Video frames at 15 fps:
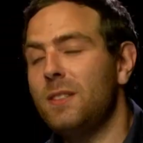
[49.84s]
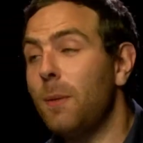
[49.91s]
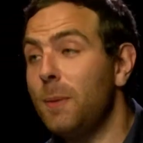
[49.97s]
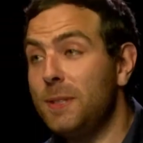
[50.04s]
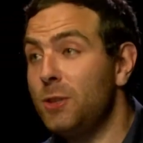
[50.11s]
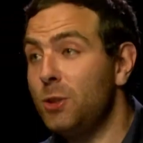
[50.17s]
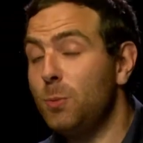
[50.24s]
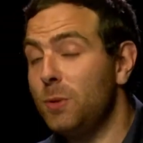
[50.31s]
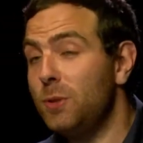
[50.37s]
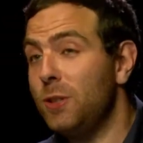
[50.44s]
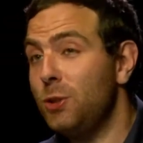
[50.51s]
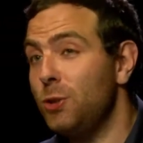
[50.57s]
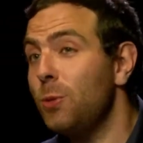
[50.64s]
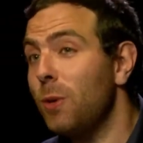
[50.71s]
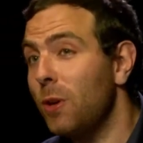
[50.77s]
I mean, did you
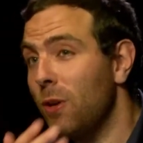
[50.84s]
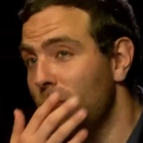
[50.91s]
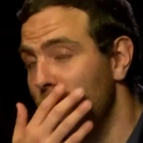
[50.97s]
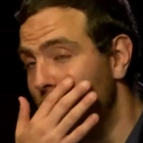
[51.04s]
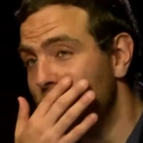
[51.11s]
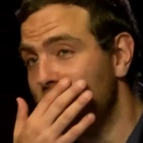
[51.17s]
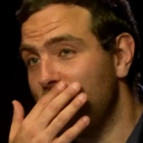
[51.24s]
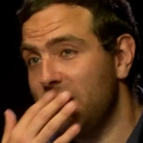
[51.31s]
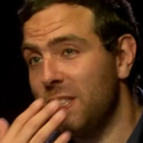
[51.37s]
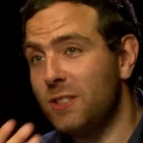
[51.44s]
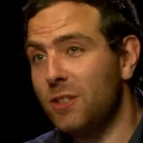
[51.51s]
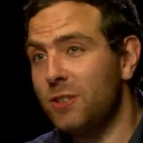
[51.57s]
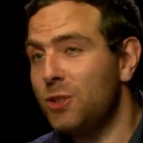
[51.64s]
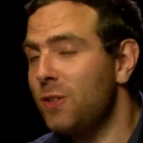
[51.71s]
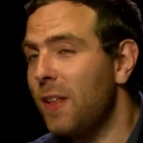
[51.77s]
did you do a lot of research
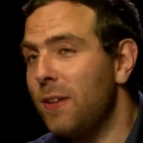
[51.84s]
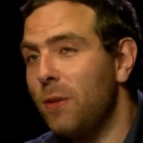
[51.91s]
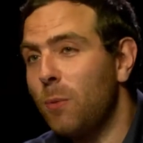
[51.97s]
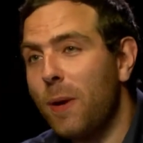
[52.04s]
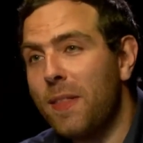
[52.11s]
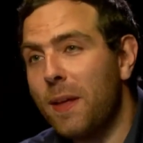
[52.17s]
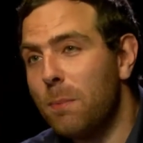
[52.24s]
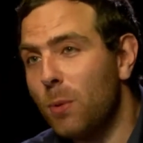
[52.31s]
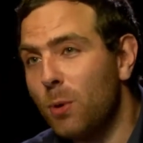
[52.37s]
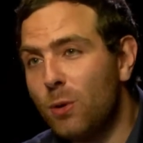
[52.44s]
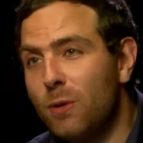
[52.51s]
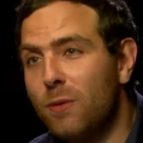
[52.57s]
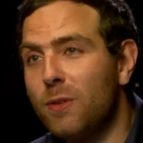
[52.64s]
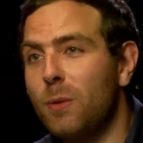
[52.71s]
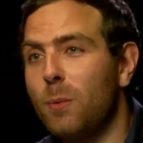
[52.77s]
into the, just the, the, way they
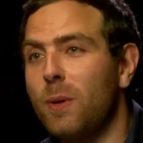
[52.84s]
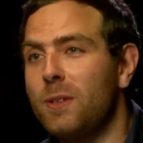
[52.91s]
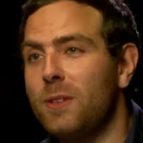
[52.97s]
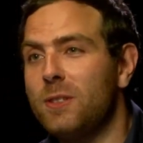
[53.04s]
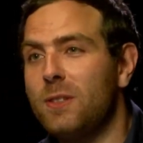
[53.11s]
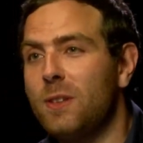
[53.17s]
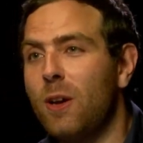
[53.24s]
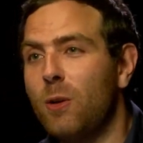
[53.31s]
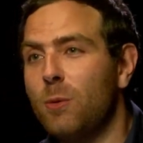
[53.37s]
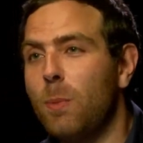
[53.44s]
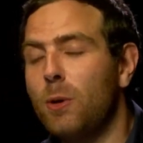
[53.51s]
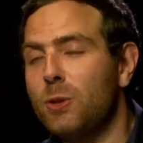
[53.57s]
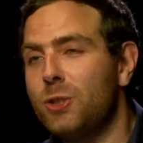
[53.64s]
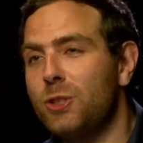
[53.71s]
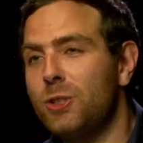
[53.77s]
move and the just the whole
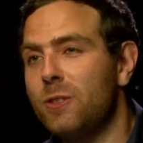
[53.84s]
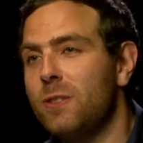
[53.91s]
posture